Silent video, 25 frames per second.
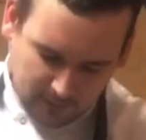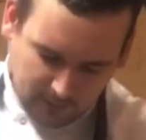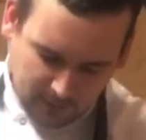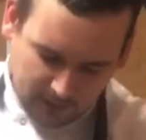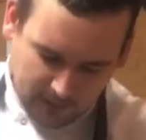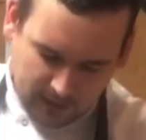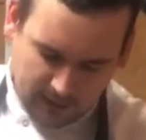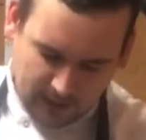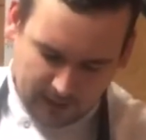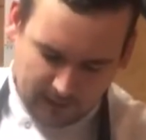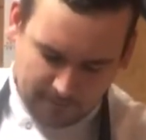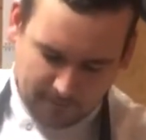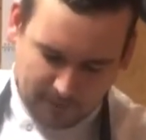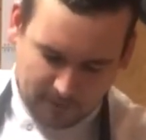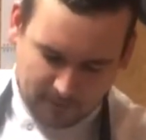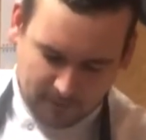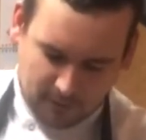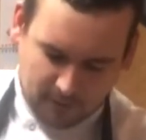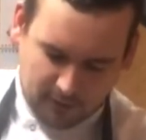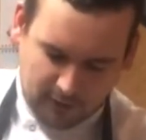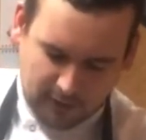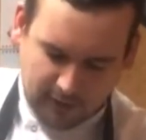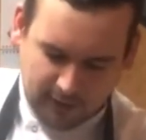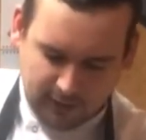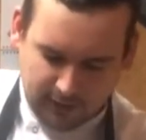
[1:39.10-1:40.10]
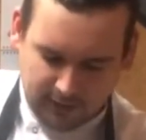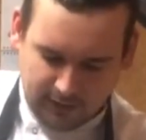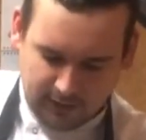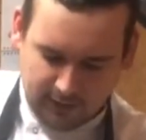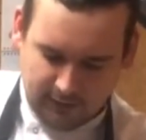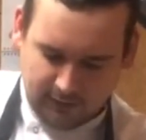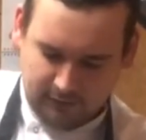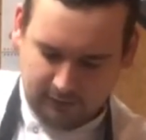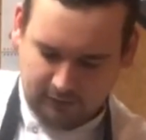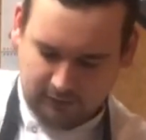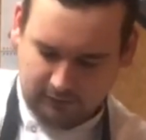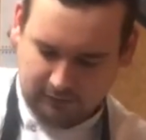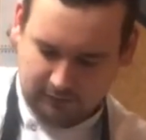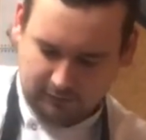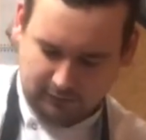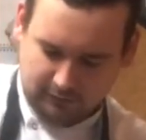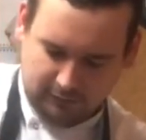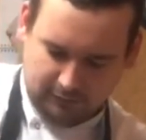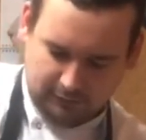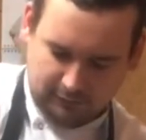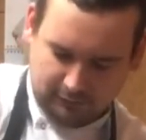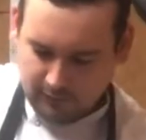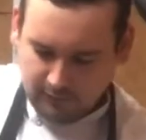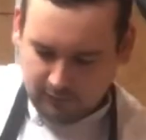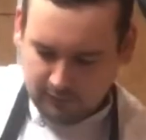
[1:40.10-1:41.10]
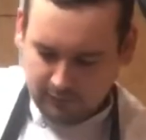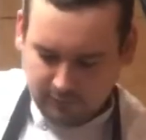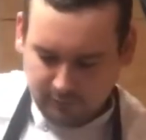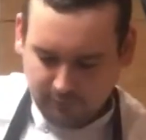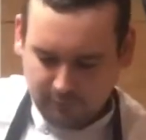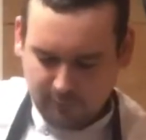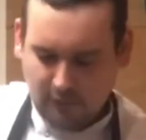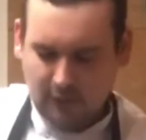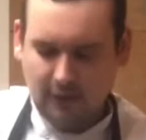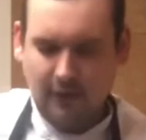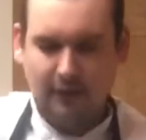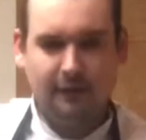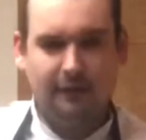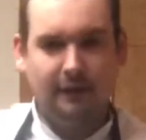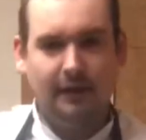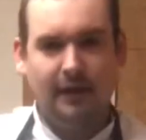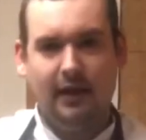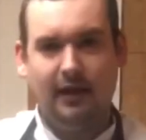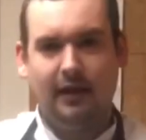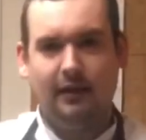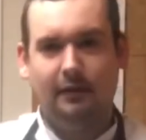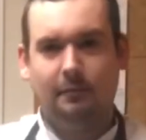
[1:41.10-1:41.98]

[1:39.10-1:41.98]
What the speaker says: we are, a bit more like it. Very thick,